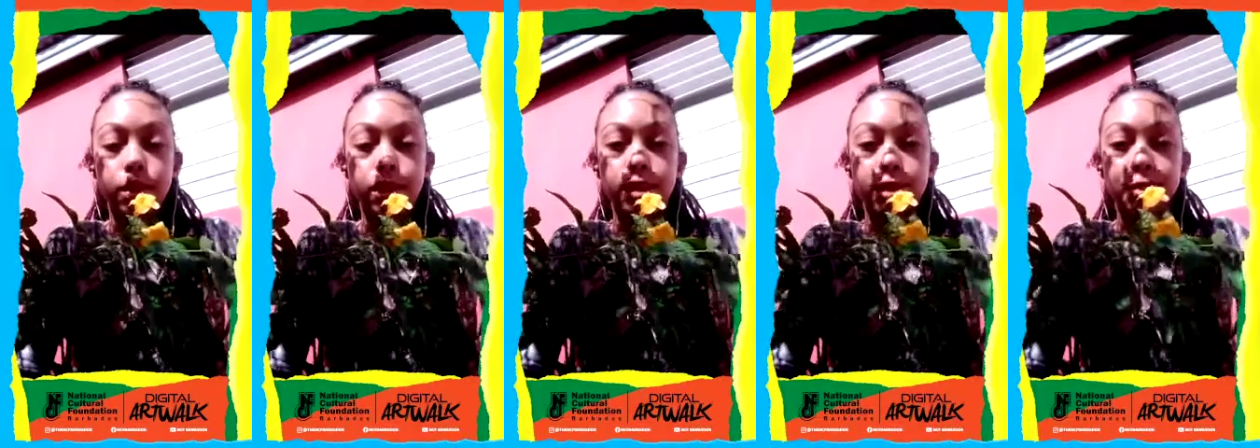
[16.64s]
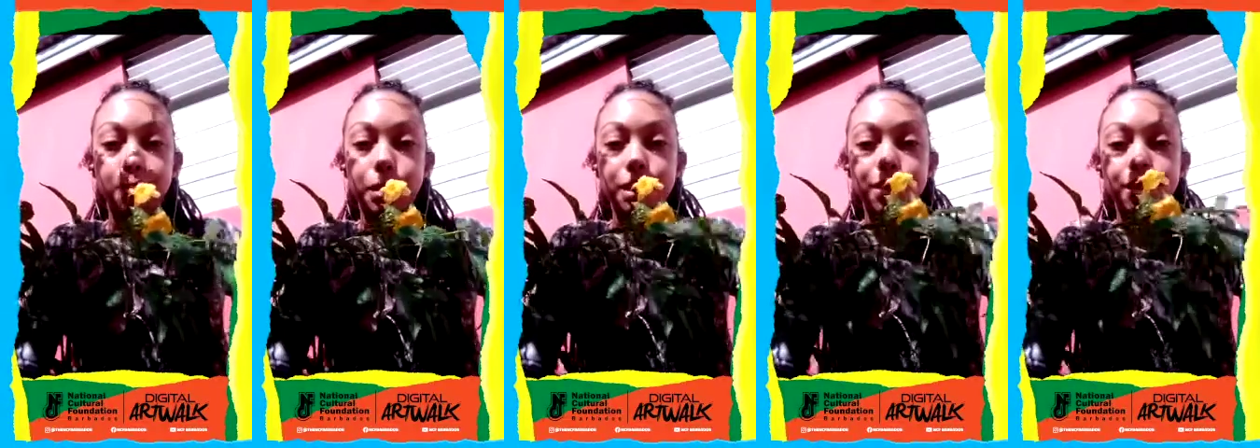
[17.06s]
This
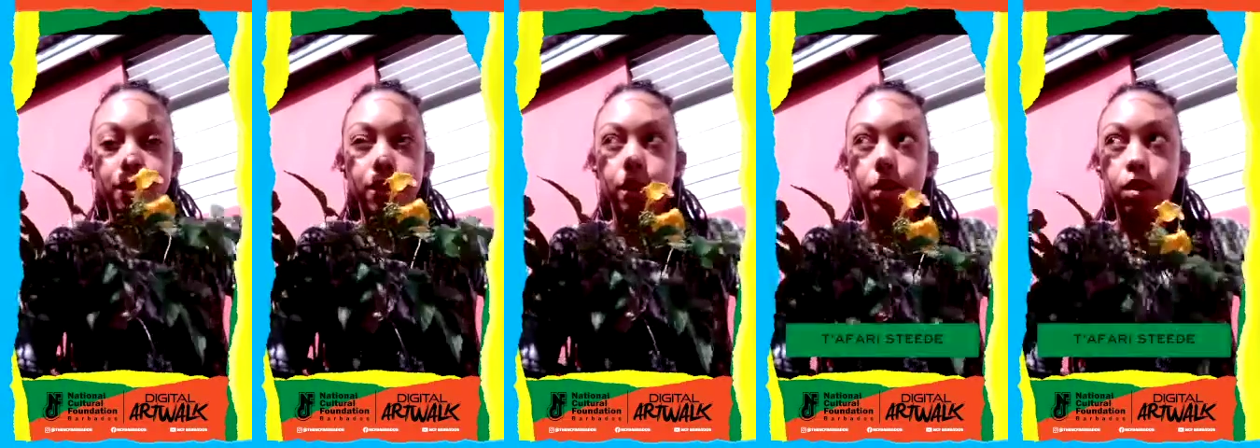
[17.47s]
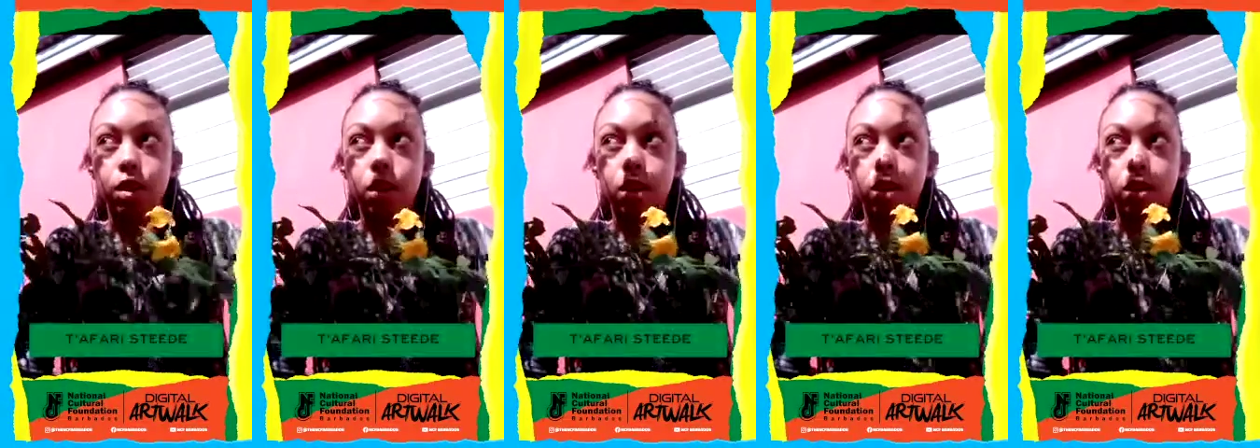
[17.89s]
piece is
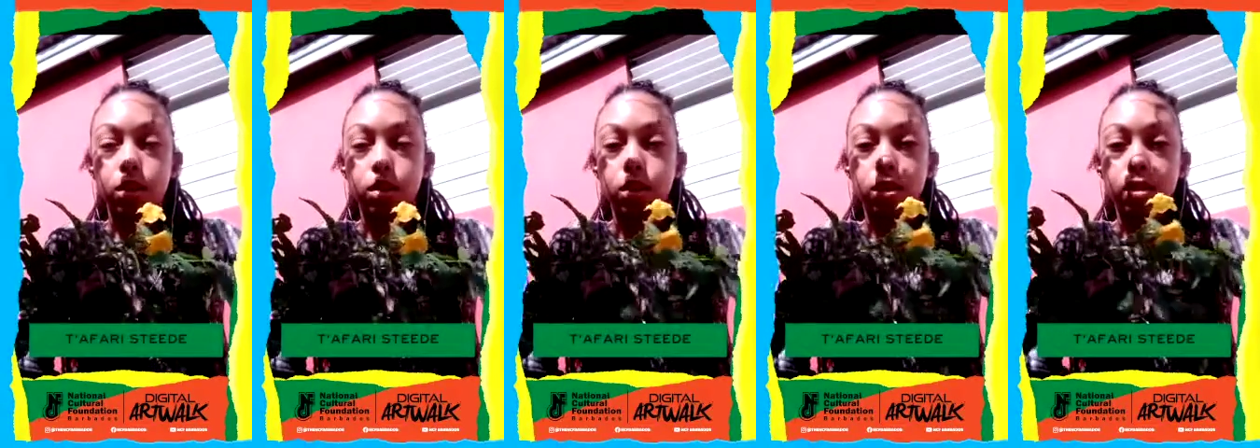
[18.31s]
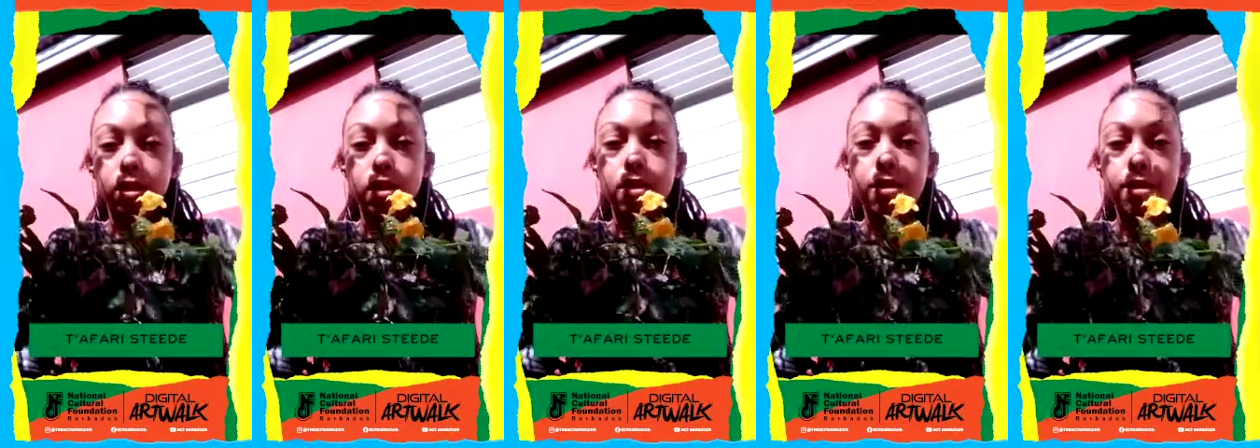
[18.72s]
called
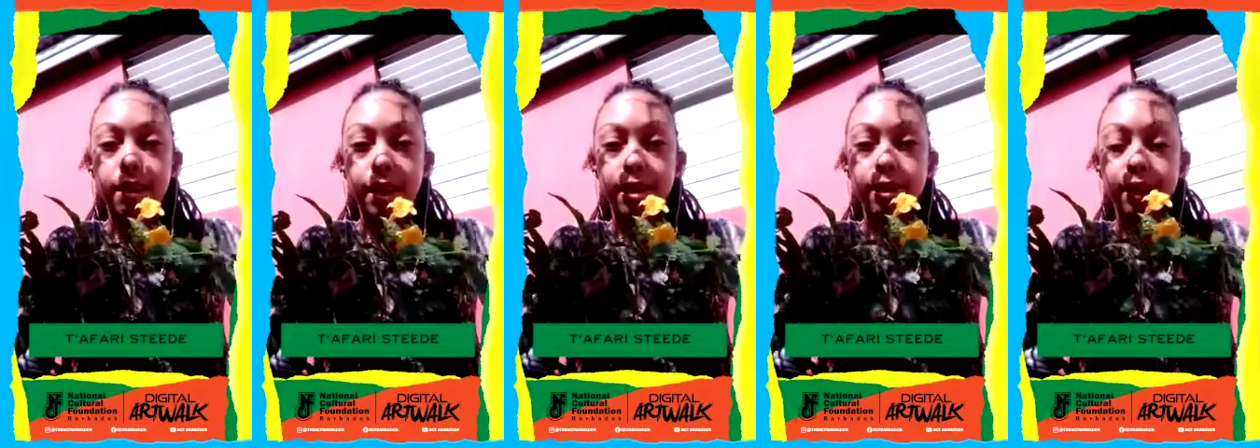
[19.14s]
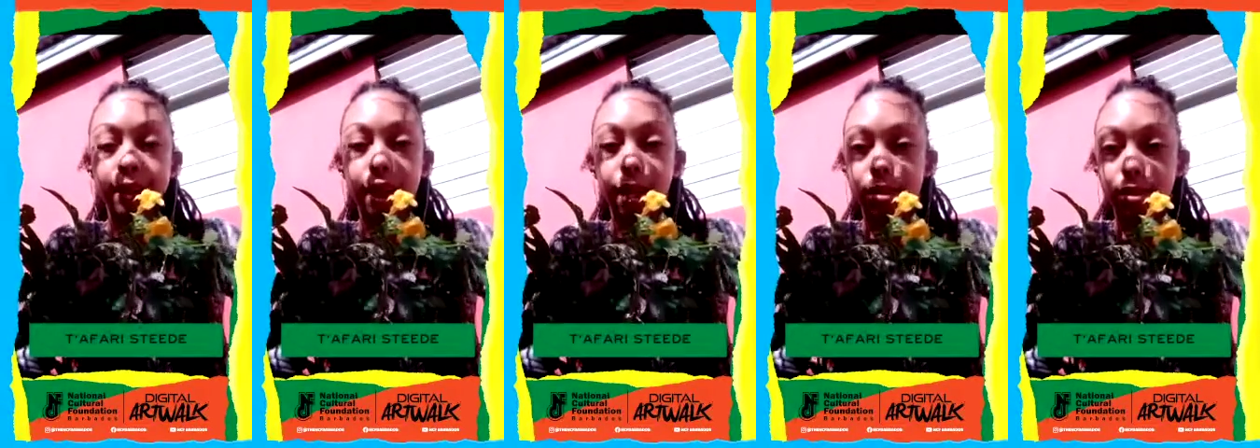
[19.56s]
Sand
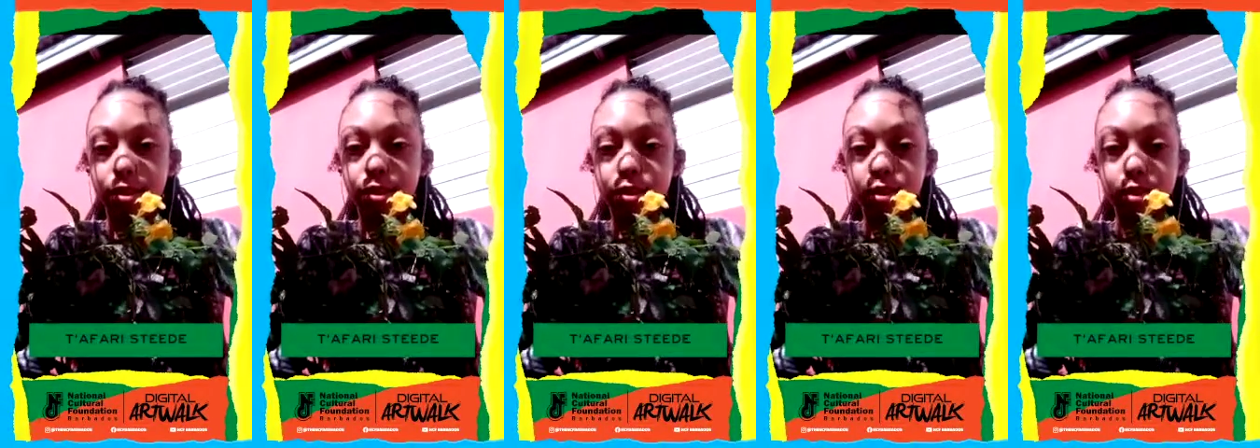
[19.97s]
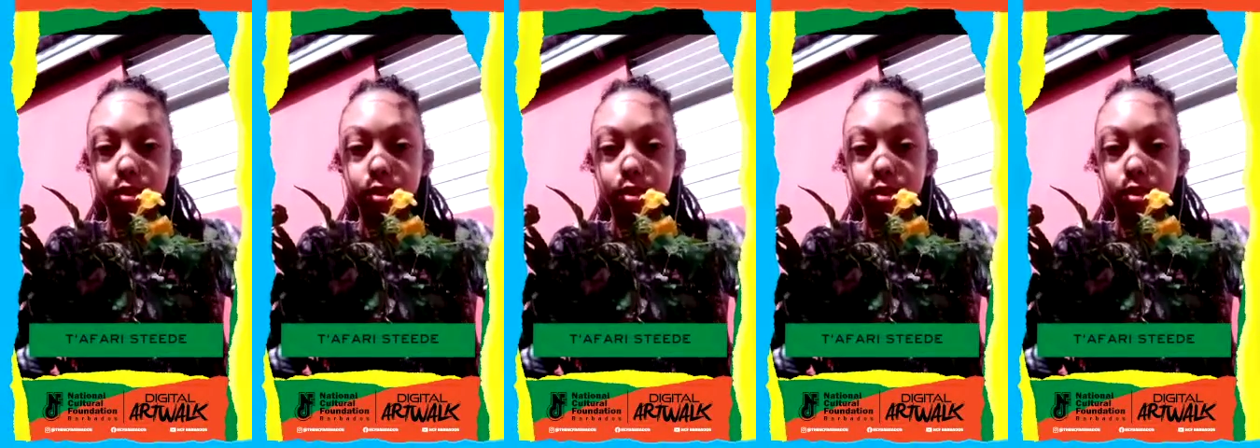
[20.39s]
Castles.